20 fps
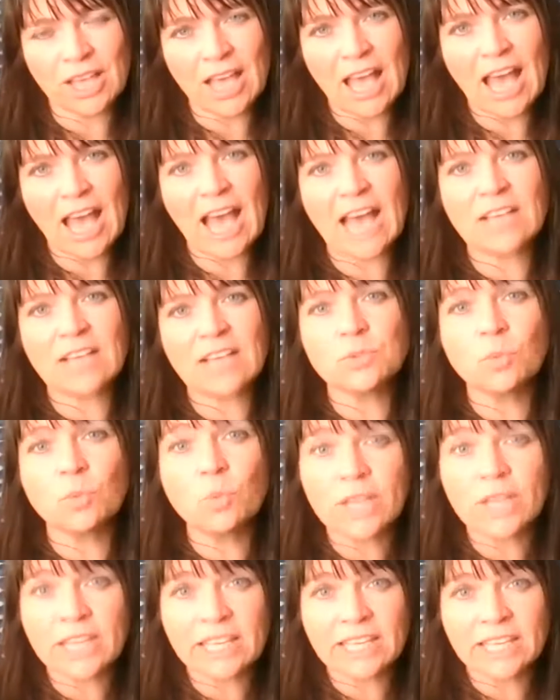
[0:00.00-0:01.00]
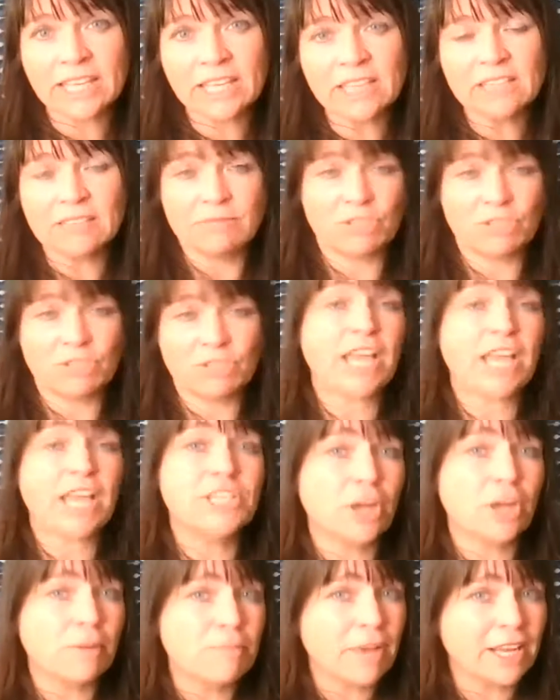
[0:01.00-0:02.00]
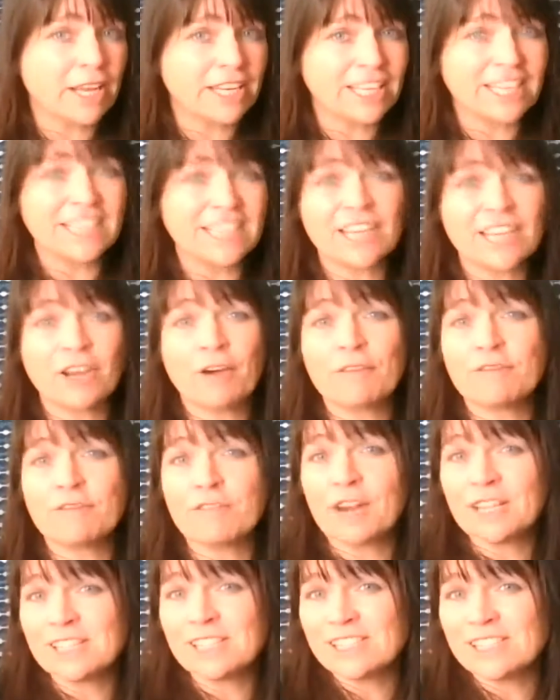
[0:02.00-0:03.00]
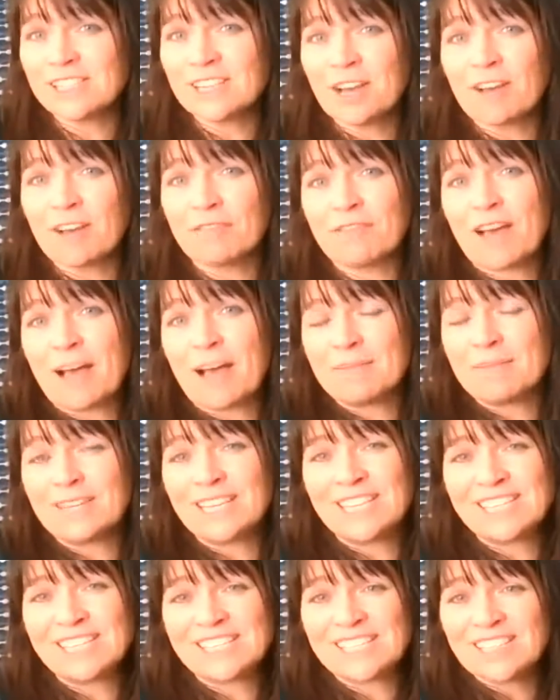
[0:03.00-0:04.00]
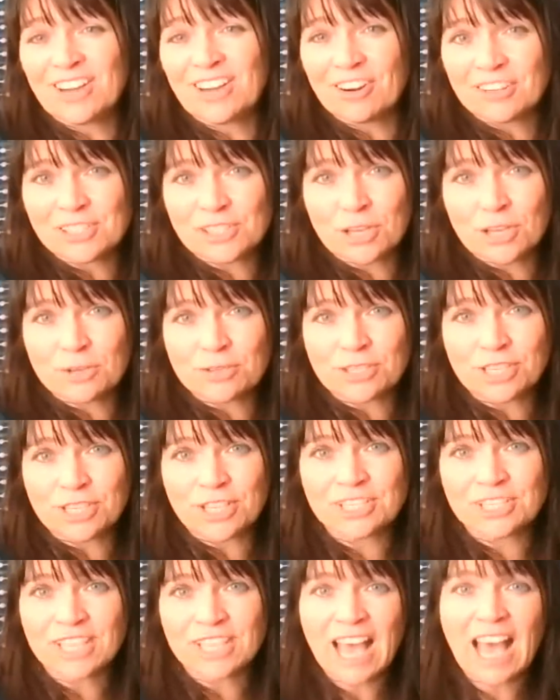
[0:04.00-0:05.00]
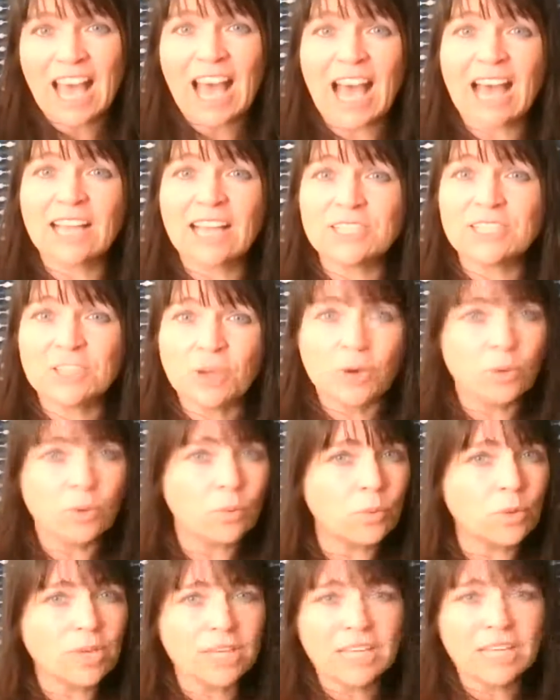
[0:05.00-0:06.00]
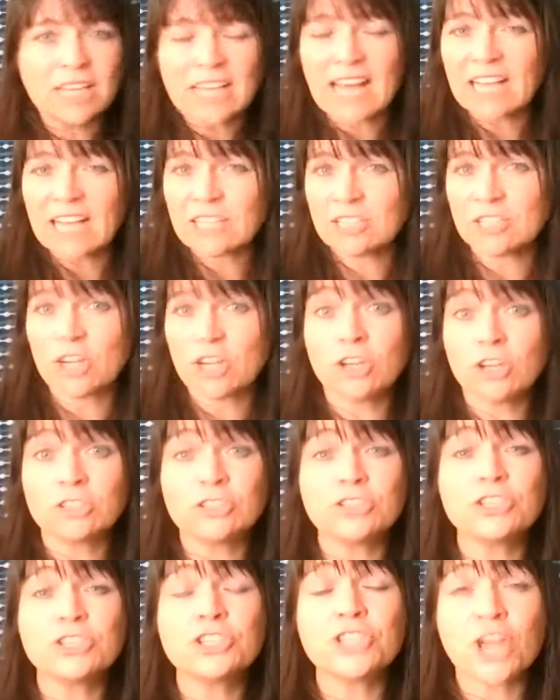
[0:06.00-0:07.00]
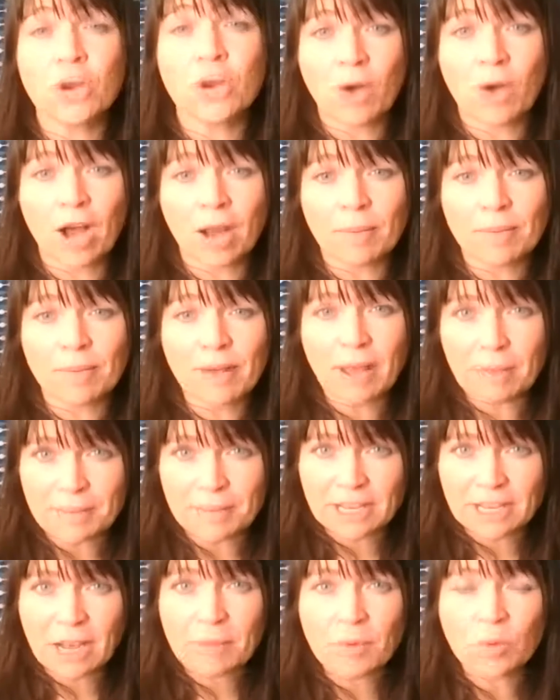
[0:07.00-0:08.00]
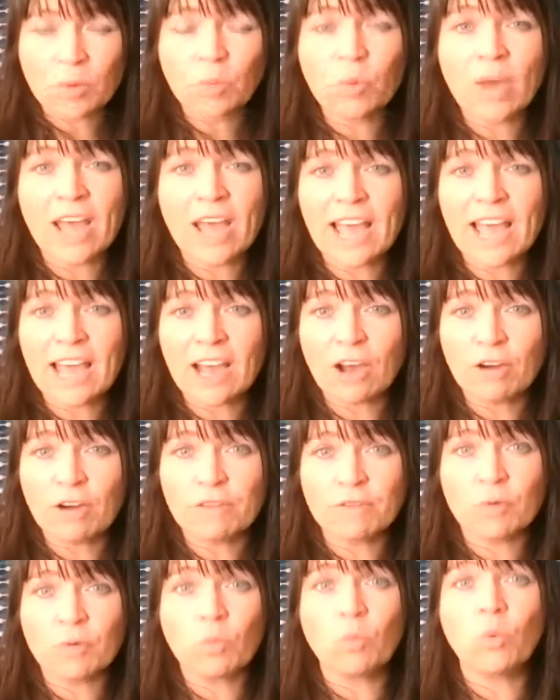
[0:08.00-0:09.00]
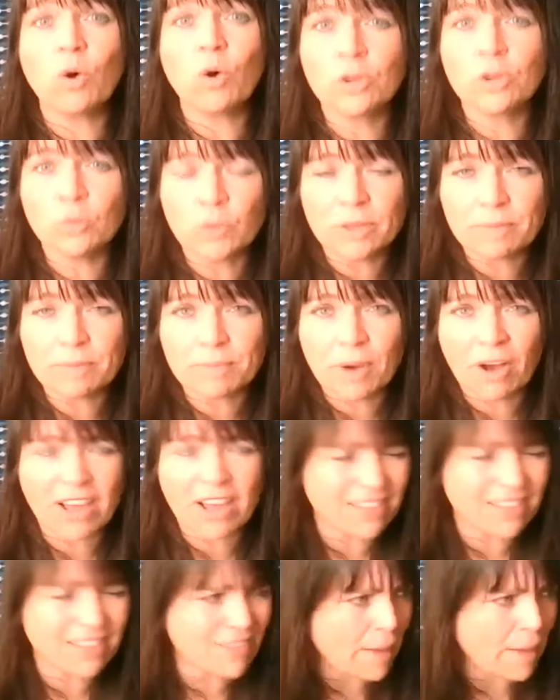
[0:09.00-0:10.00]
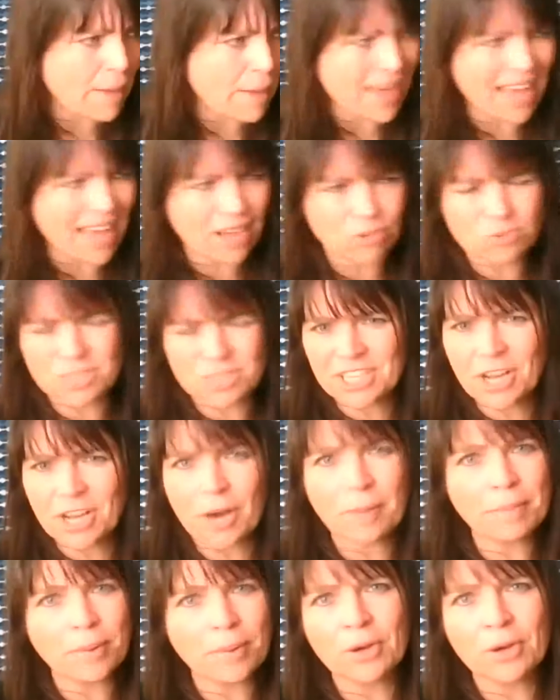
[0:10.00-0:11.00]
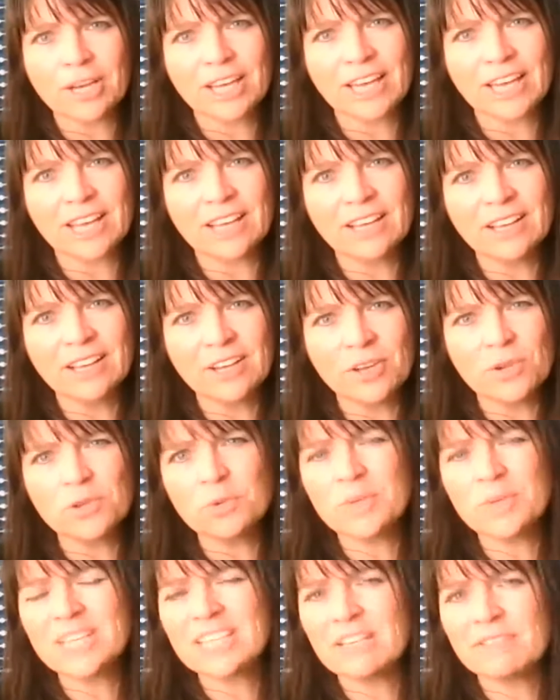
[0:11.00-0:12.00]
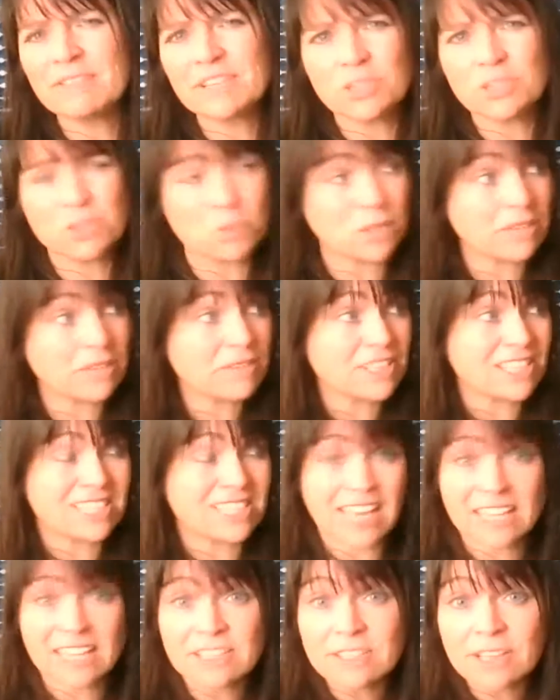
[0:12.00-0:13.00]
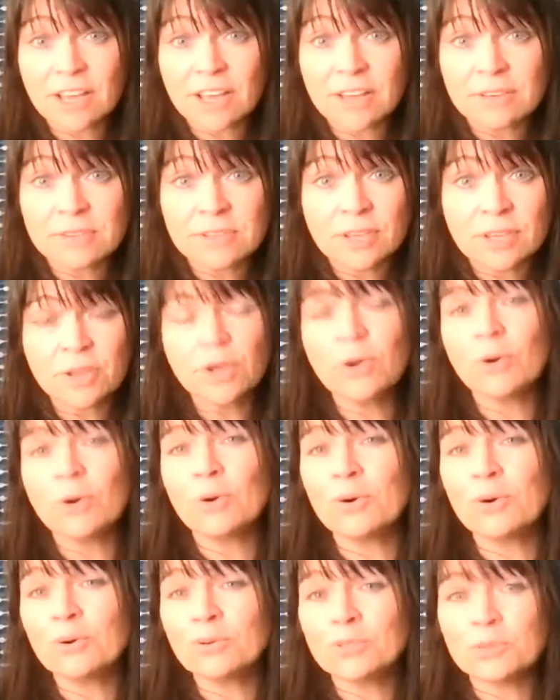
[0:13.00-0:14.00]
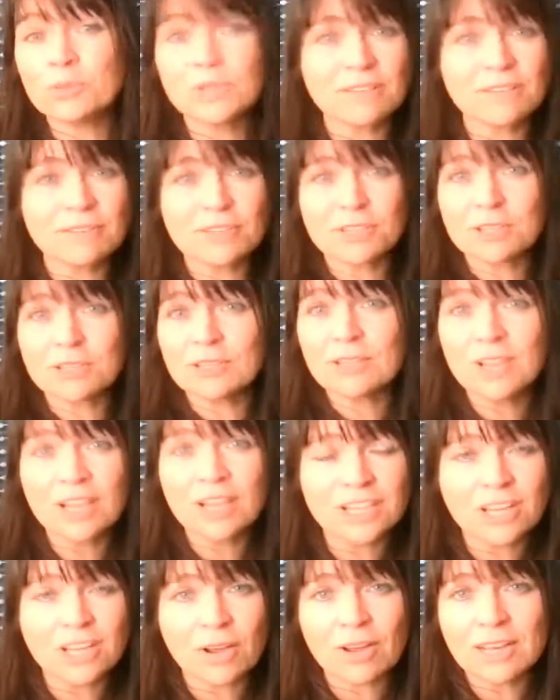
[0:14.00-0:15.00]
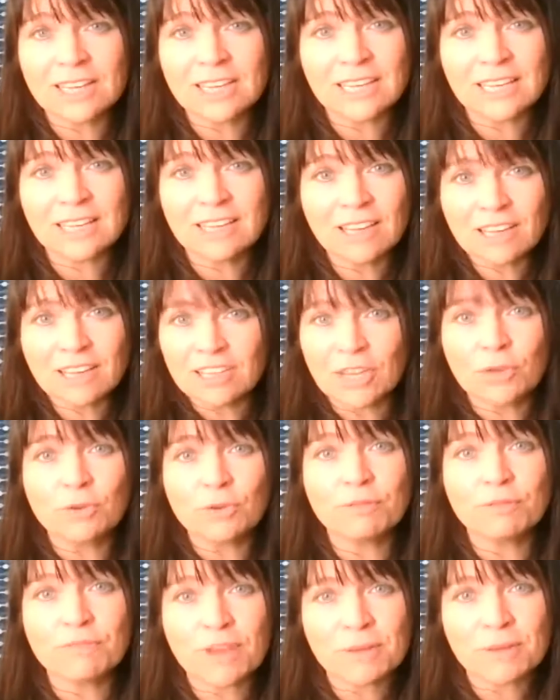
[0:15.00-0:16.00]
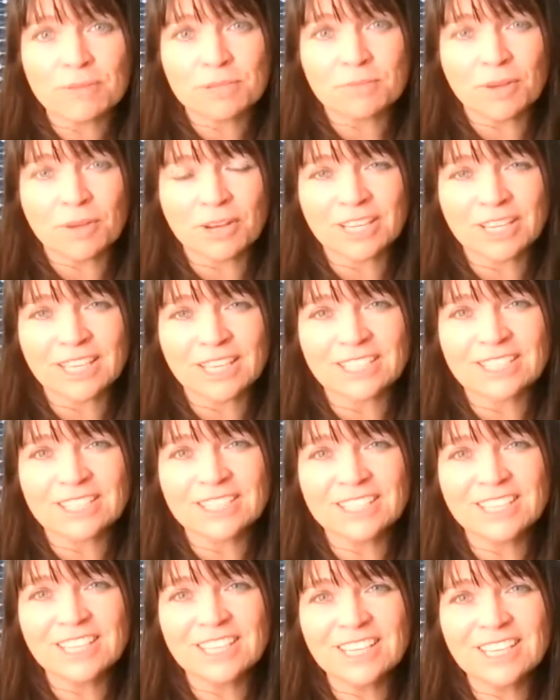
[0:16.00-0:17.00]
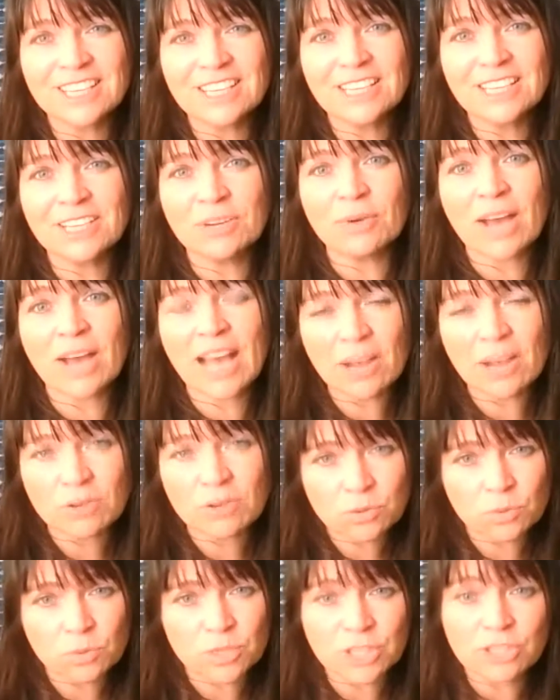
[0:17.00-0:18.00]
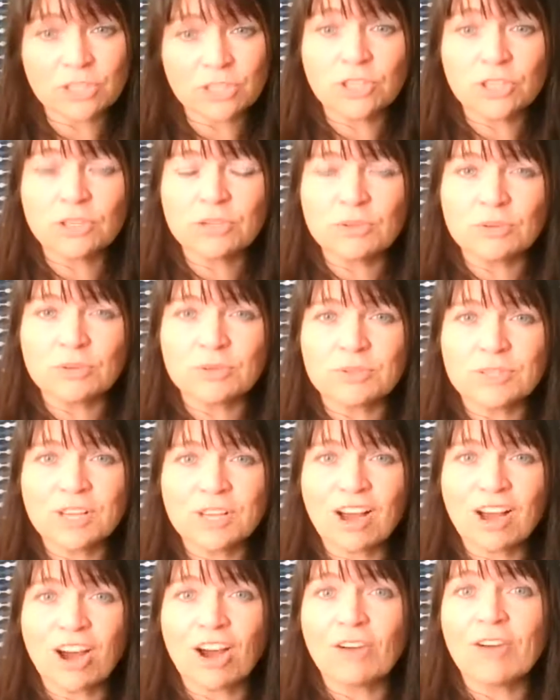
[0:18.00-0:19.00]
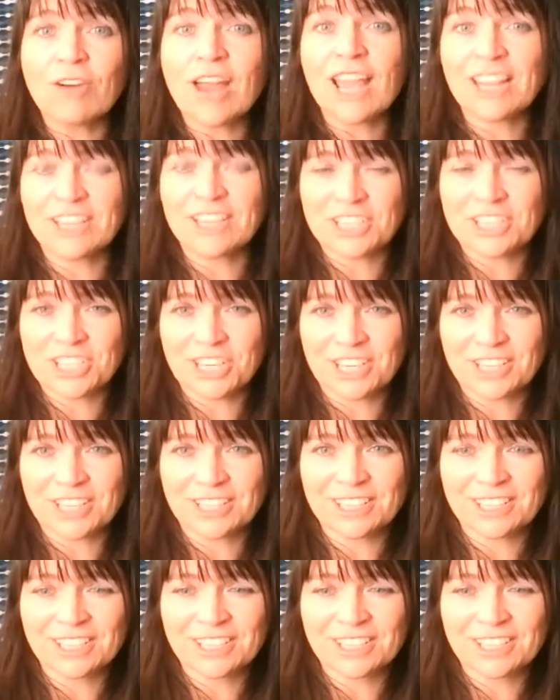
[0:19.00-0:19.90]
as we change our money and get our friends and our families and our associates, and we start to show up and become aware of what are we buying, that pound in our pocket. Who do we give it to? Do we give it to Tesco's or do we give it to, a little local farmers market? How do we use our energy?